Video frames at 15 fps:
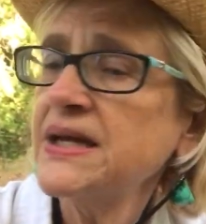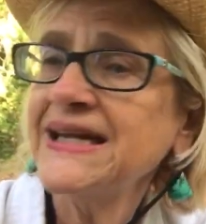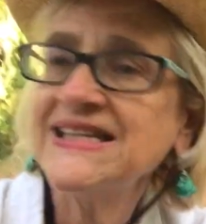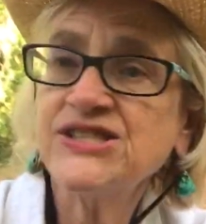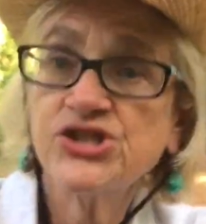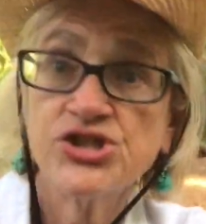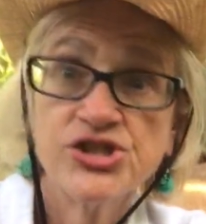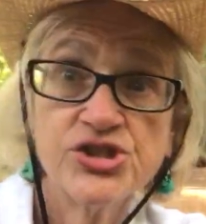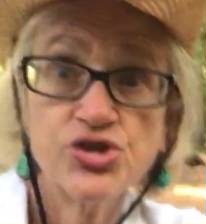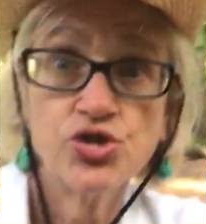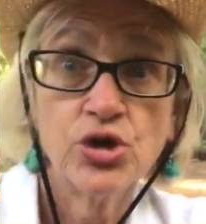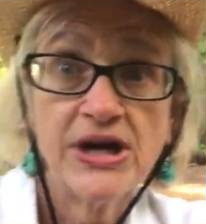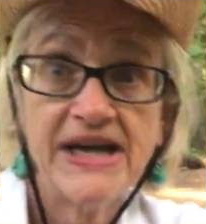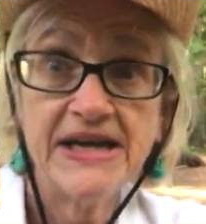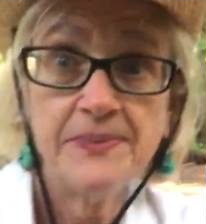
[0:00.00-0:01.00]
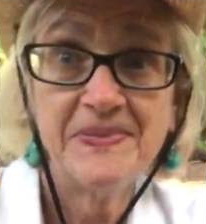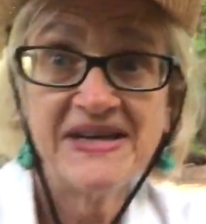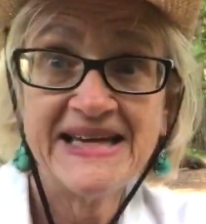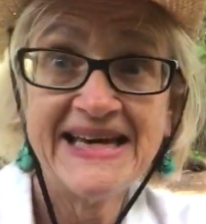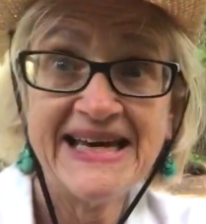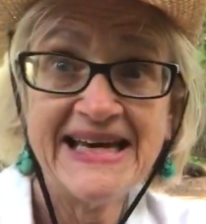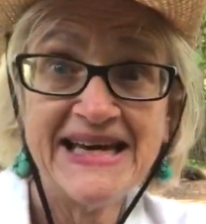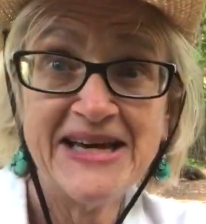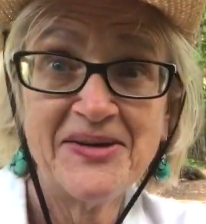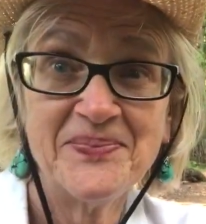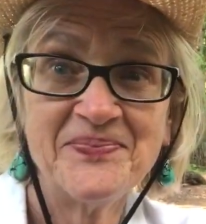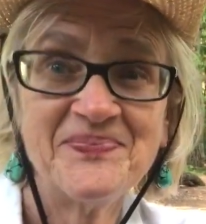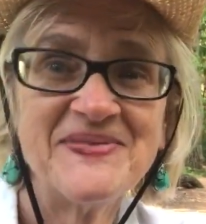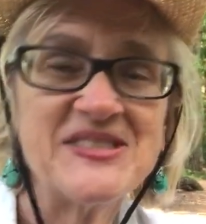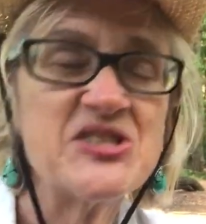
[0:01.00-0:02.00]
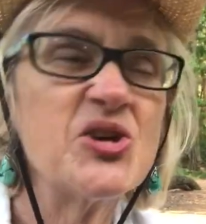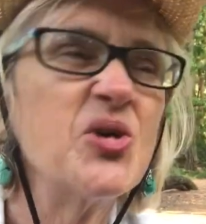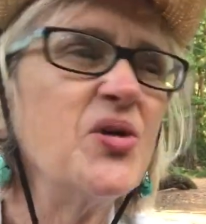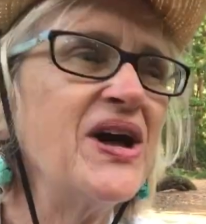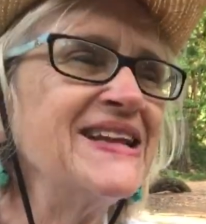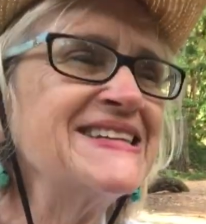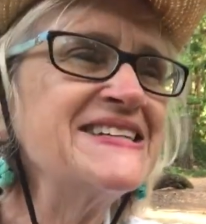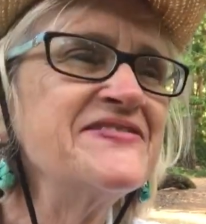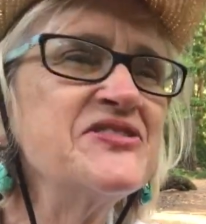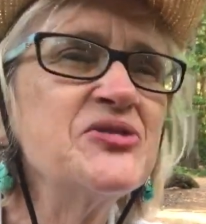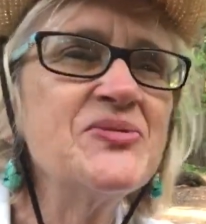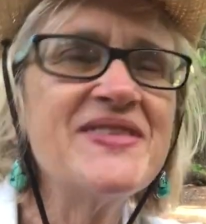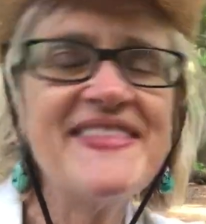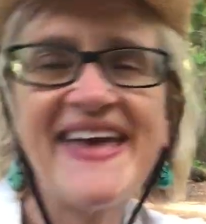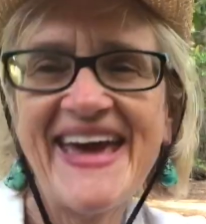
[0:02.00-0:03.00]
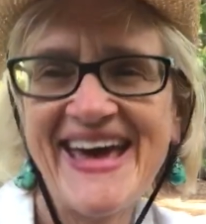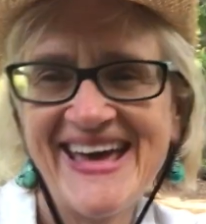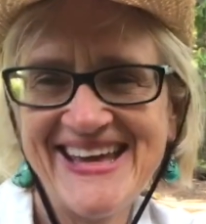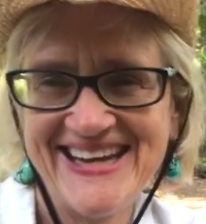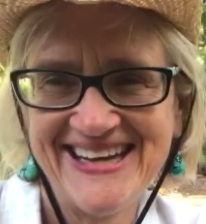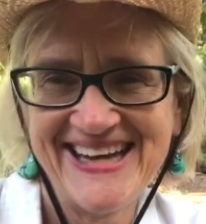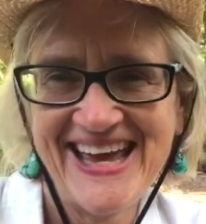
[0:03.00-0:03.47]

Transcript: Let's just try and be calm. So I'll leave you with that